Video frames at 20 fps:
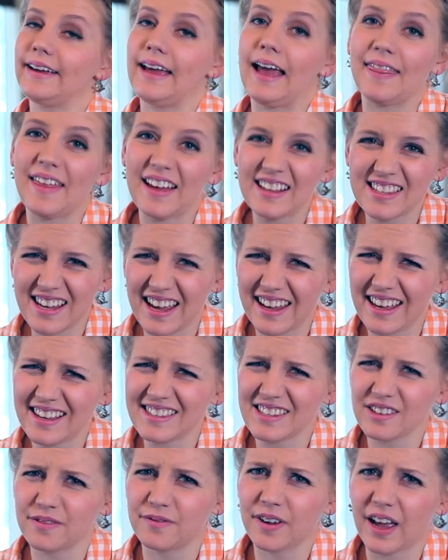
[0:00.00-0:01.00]
that's, I
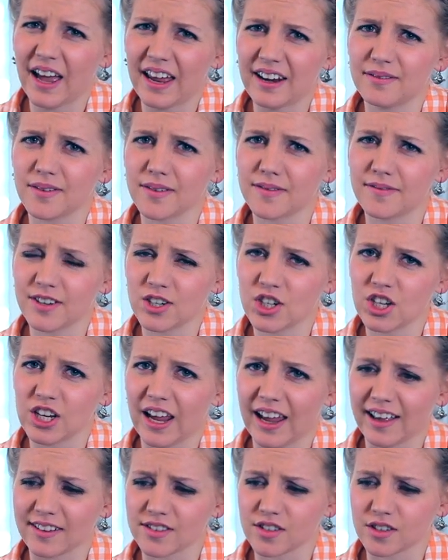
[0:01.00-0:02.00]
guess, a kind of a
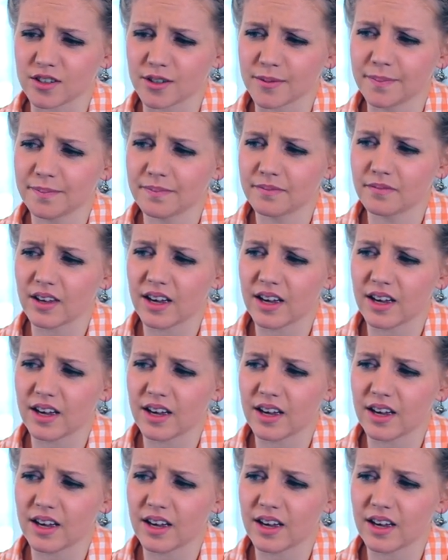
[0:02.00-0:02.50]
fishy answer